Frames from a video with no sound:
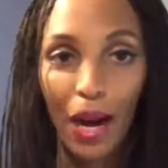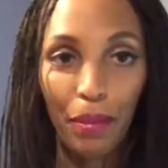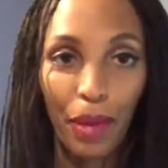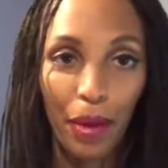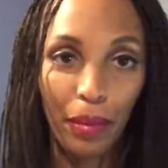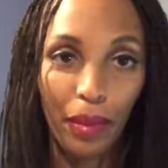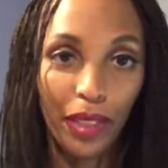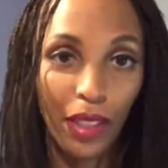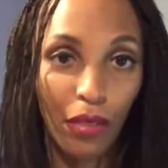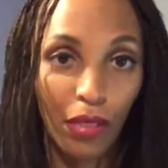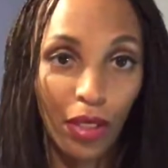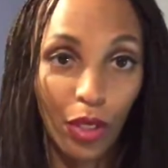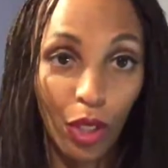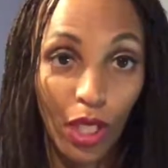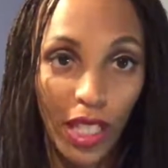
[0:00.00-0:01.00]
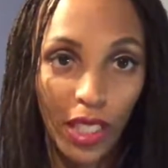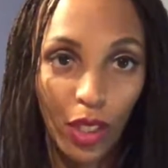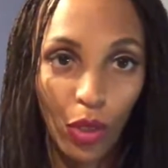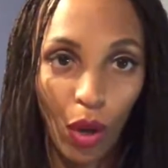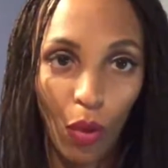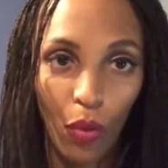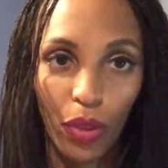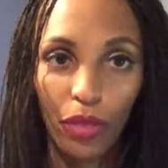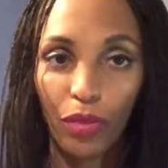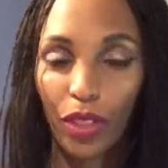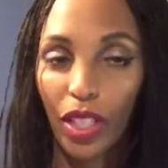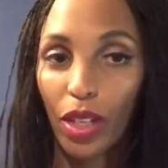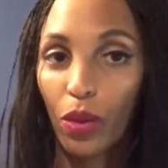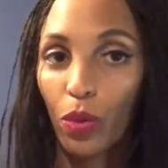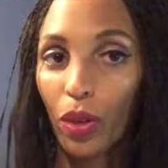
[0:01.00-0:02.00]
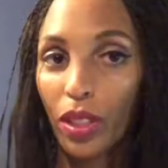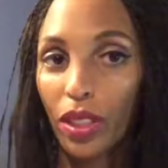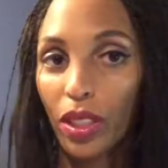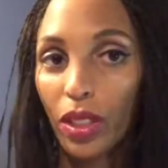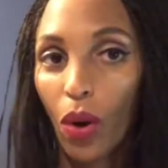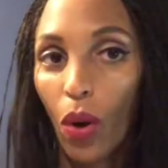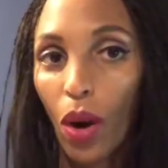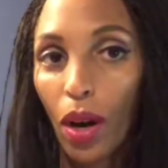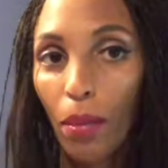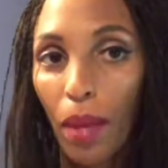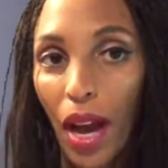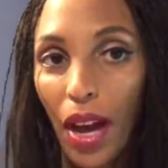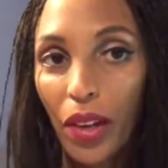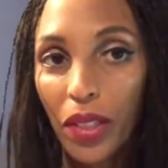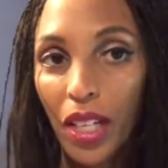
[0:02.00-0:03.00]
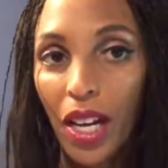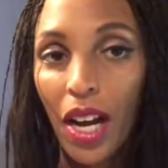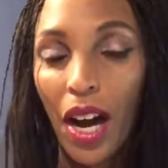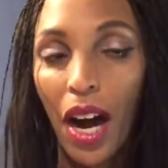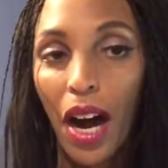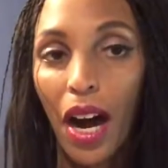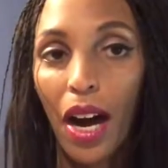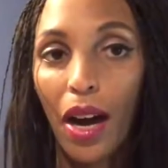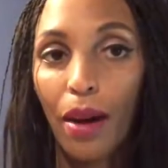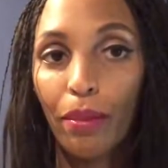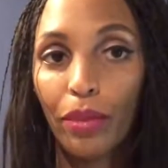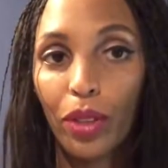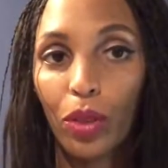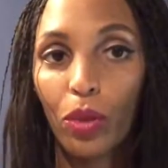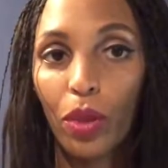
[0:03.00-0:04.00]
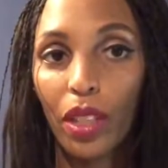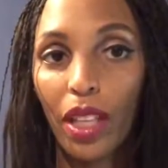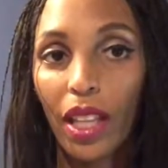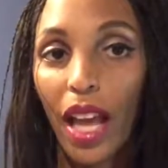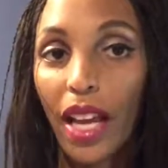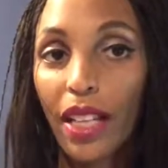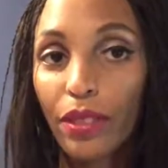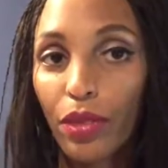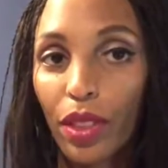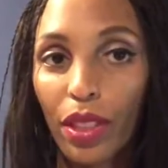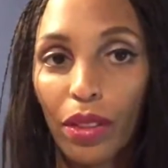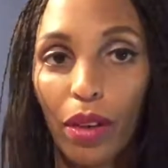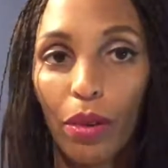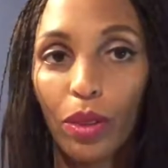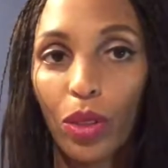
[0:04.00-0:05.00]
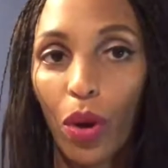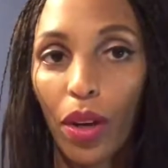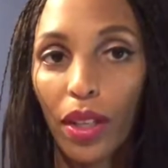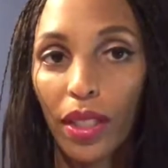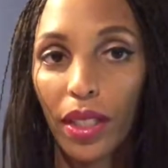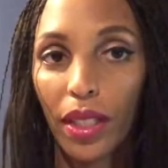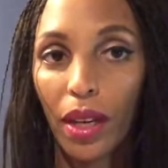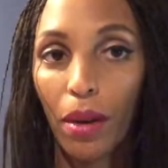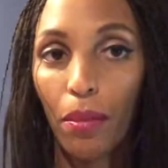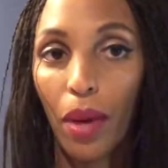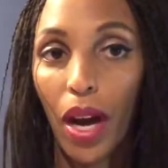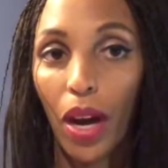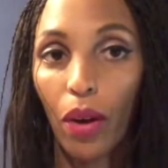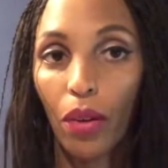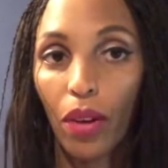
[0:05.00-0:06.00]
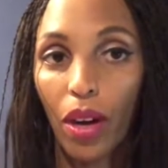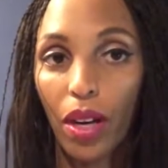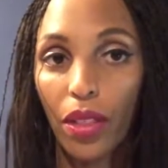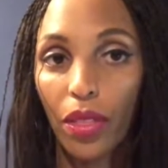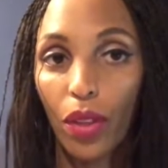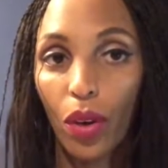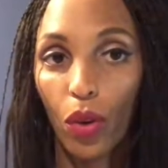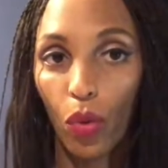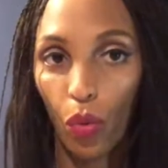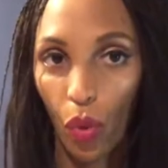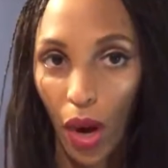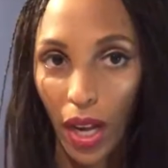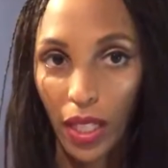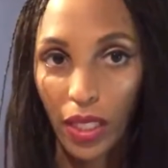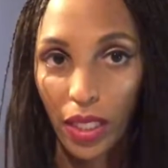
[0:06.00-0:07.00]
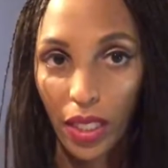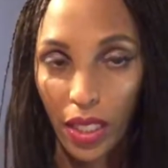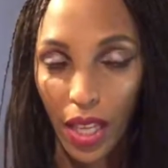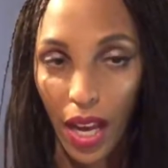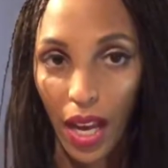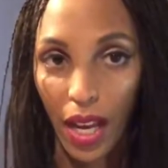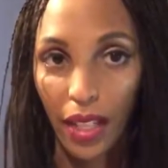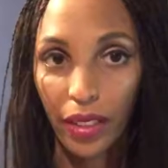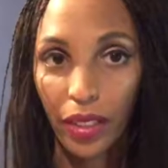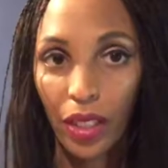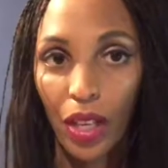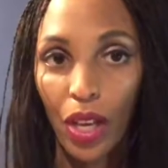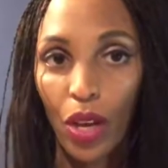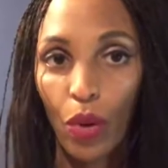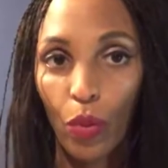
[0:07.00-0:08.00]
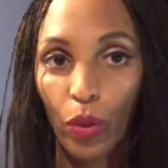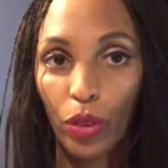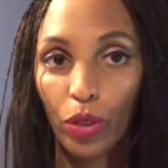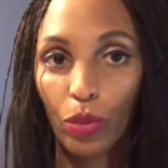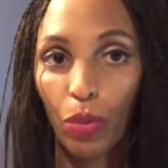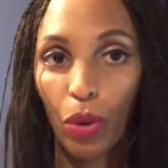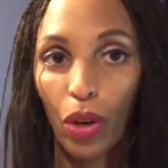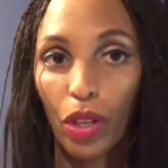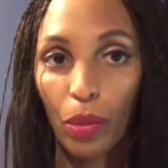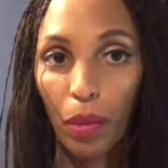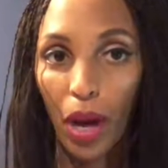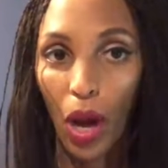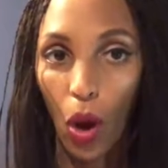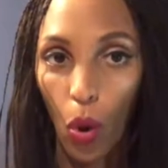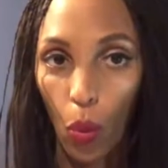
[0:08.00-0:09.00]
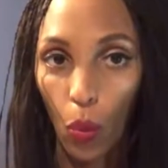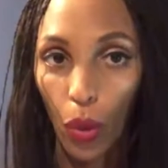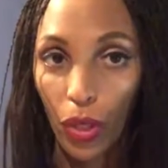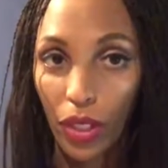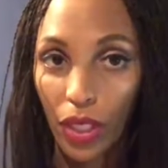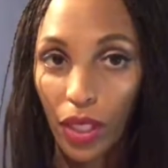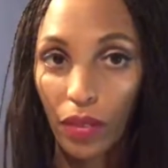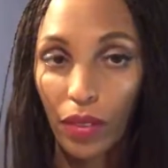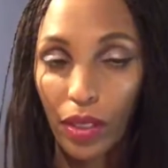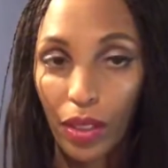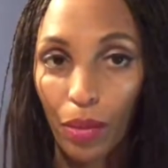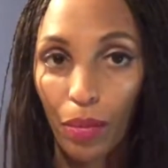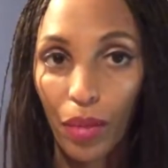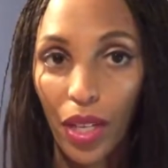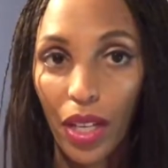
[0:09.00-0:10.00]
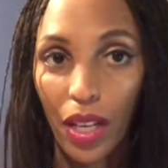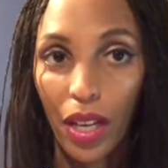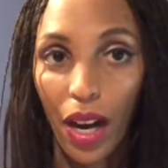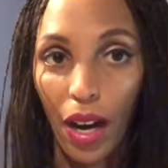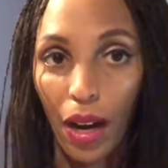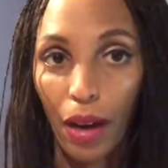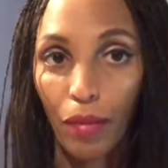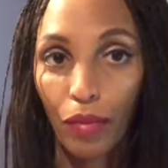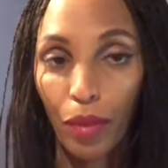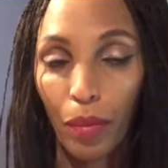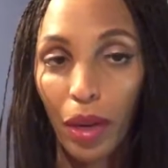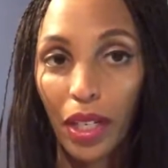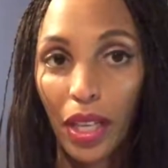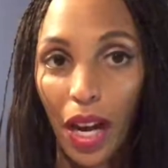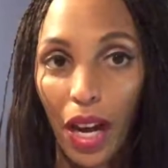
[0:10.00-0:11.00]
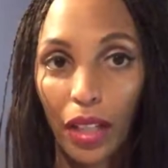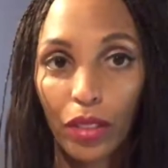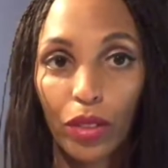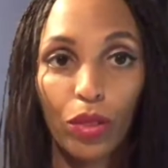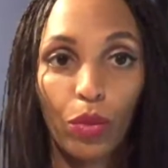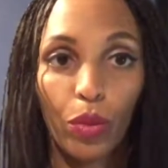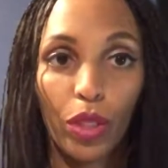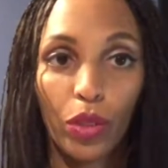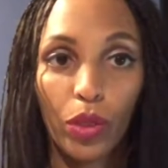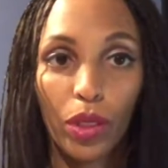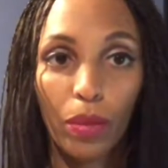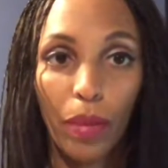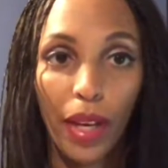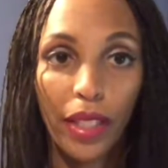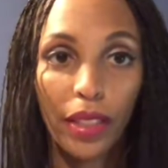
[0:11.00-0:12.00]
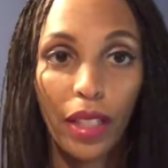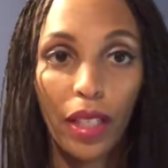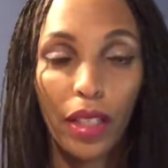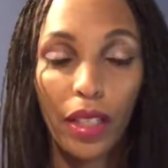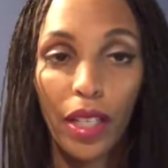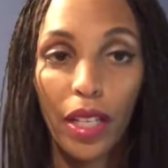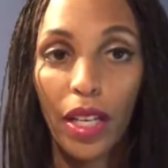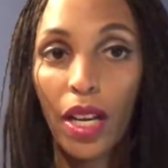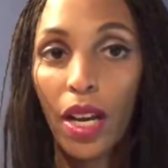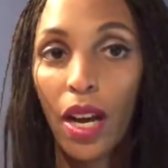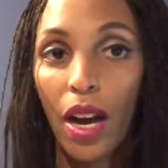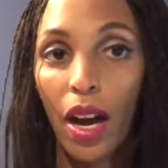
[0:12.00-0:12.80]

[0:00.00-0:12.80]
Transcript: I made myself a little list so I wouldn't forget what to talk about. So in the last video I was talking about the RICE test, which is part of my homework given to me from my doctor, which was basically